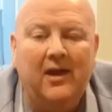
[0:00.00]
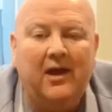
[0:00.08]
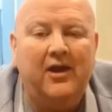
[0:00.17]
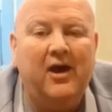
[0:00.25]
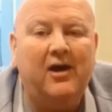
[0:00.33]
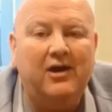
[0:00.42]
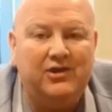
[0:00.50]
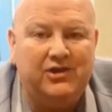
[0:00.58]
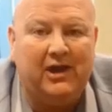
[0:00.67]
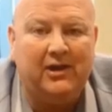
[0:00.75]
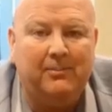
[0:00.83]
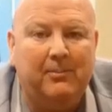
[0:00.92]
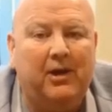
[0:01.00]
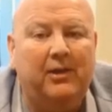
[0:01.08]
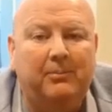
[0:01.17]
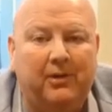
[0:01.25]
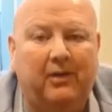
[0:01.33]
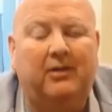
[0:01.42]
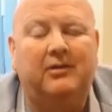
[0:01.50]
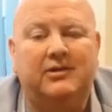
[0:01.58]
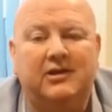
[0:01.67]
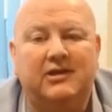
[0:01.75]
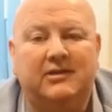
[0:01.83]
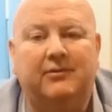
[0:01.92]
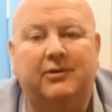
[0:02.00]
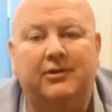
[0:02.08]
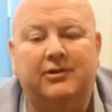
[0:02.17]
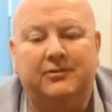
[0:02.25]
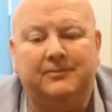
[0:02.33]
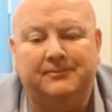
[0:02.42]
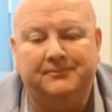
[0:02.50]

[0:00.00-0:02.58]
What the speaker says: and hijacked by the priorities of others.